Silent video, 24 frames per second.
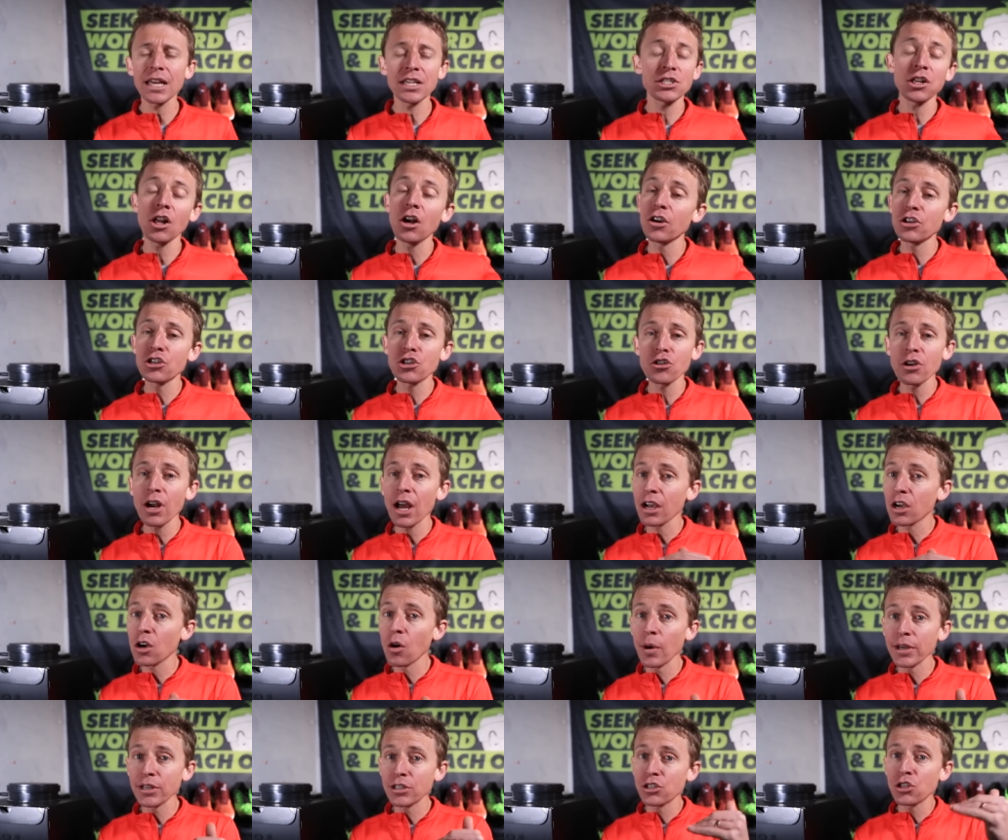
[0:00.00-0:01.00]
as long as you're not
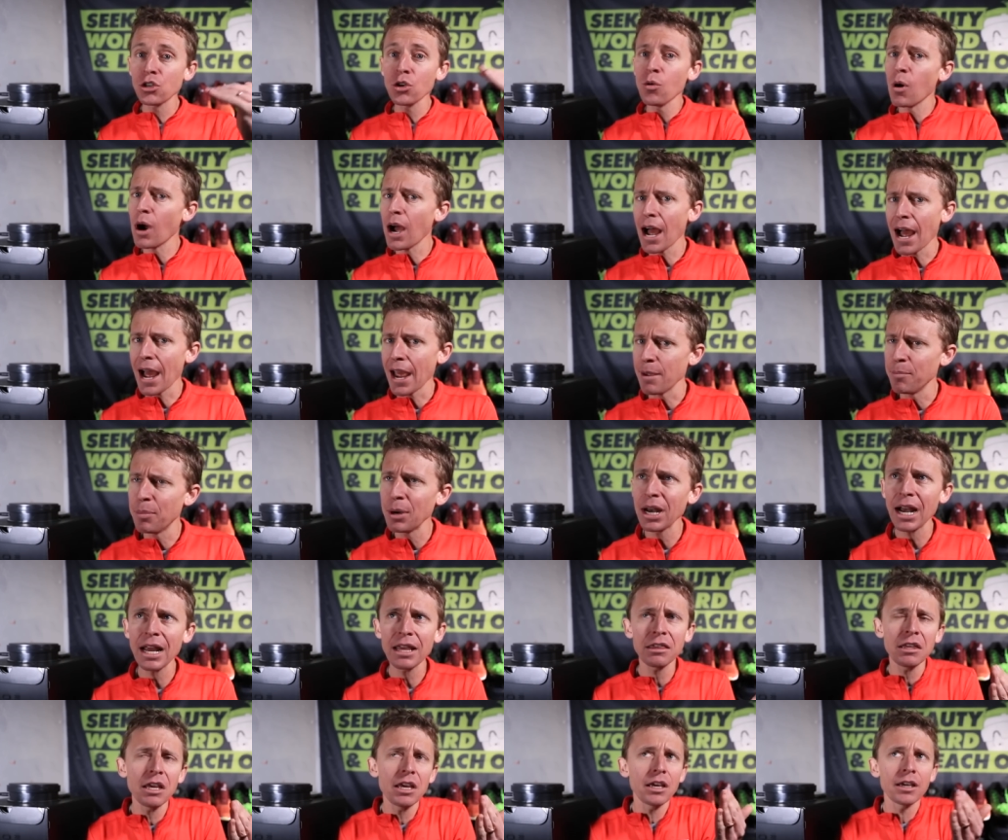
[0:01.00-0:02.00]
going too high, but
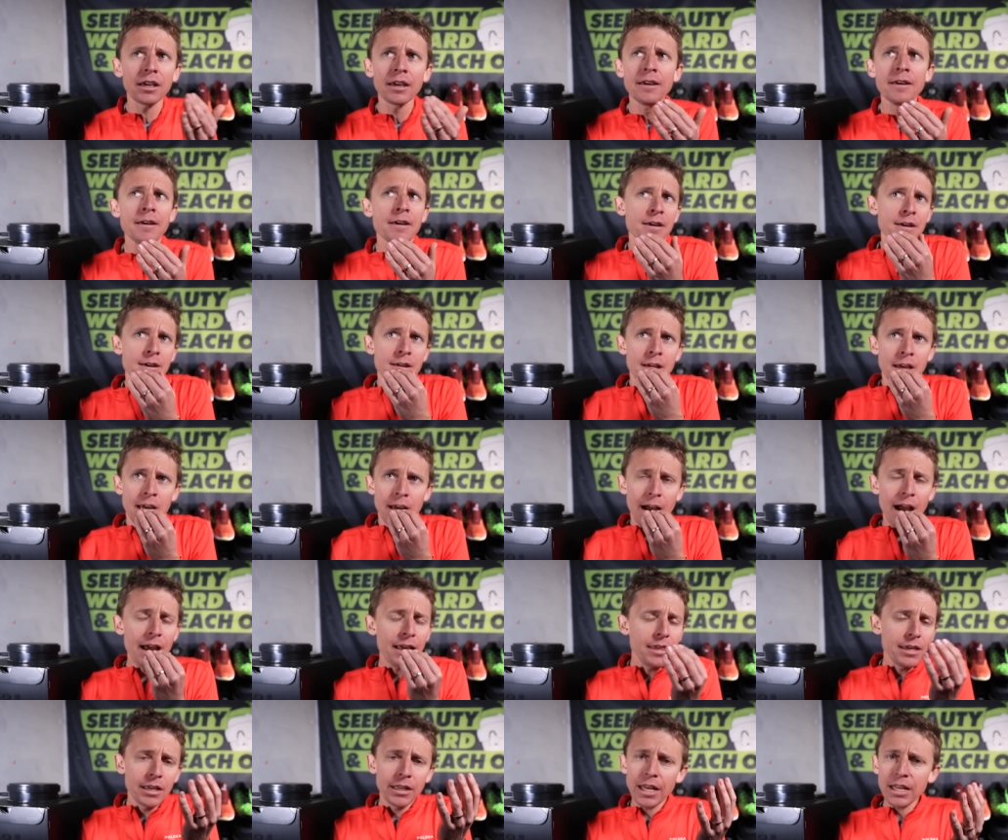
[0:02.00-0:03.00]
I think
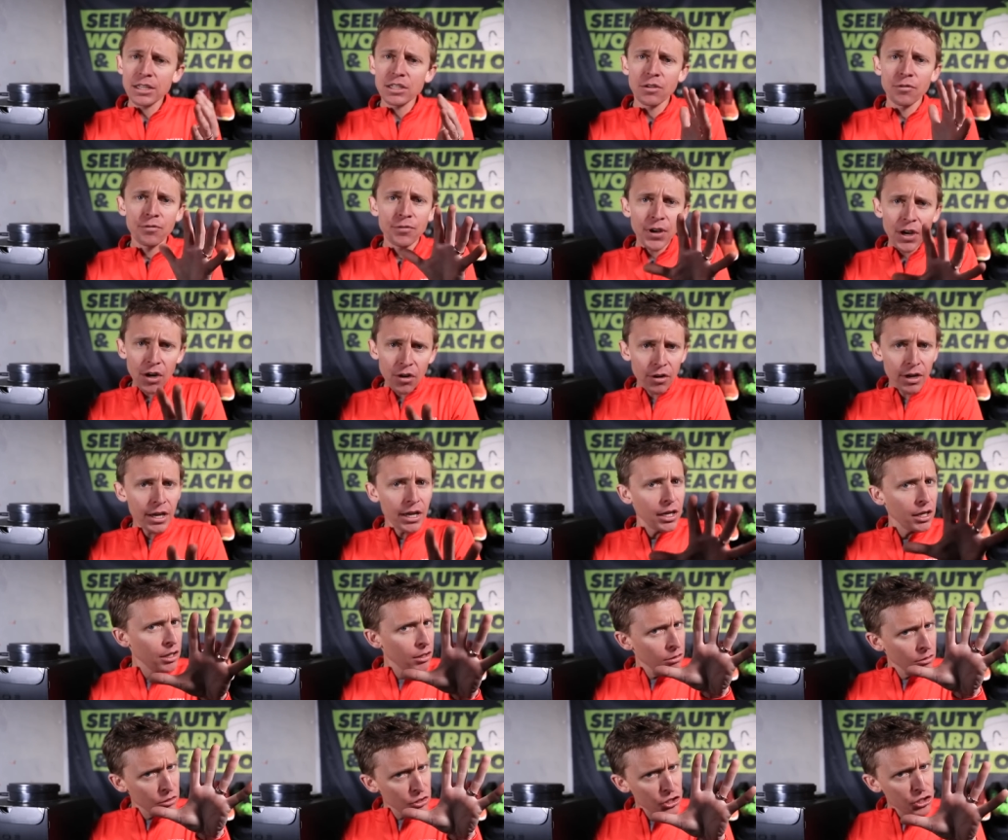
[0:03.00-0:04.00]
I think that's a
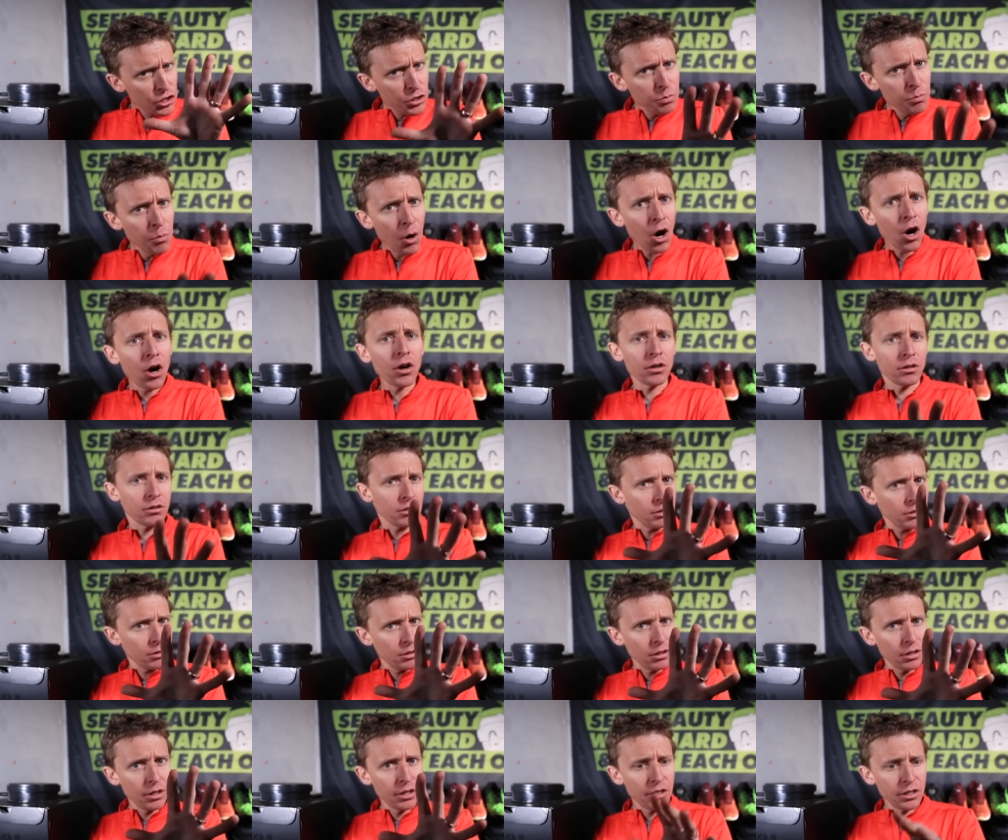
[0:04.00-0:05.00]
very smart
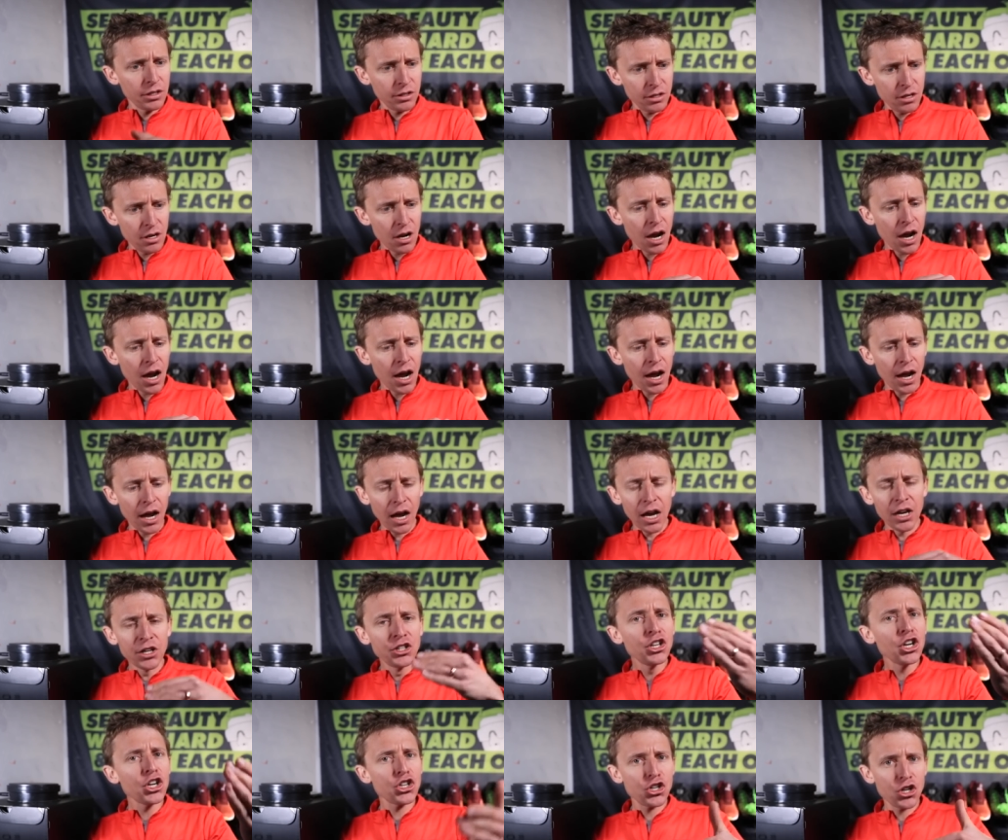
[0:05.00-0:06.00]
uh,
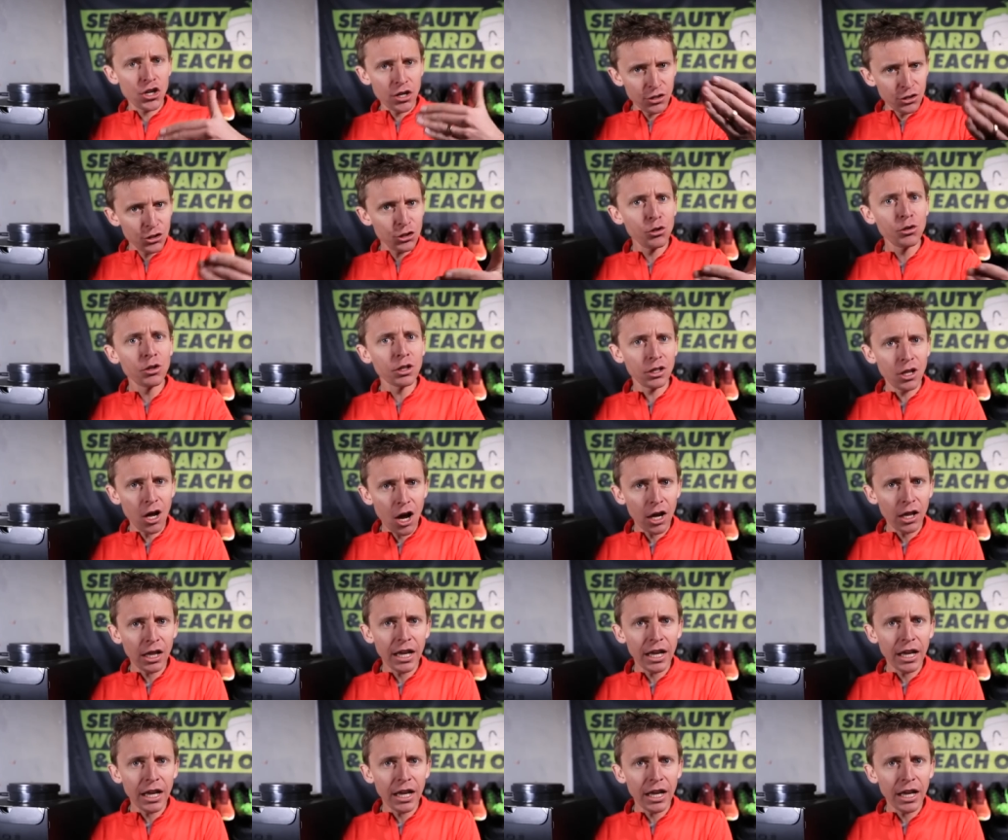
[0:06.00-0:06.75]
addition to the long.